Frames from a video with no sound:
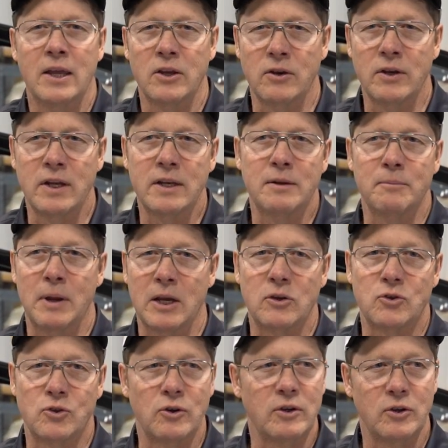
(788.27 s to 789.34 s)
You need to make
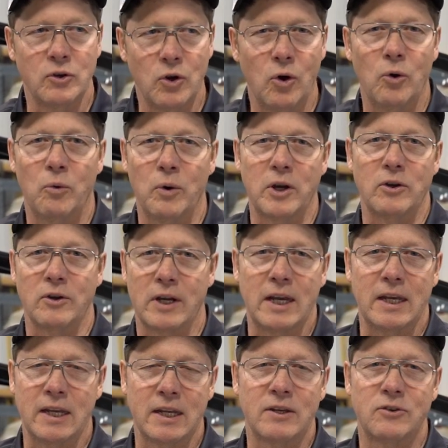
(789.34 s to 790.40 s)
sure you know what you're
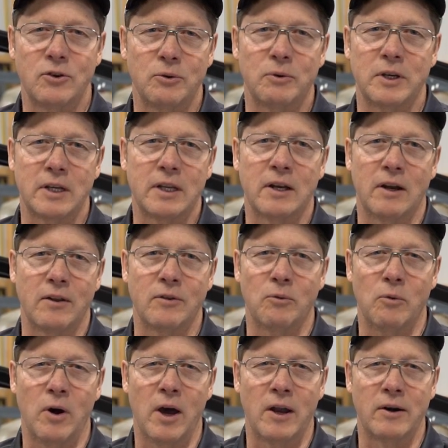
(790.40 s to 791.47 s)
getting into when you get on the
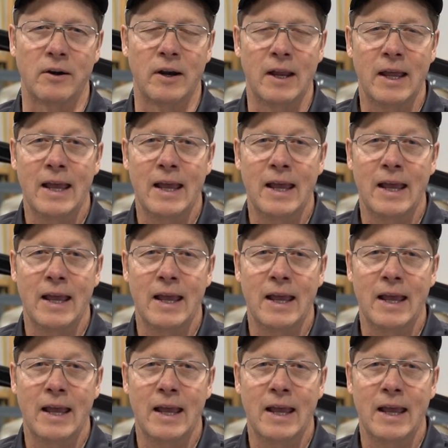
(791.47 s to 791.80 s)
water.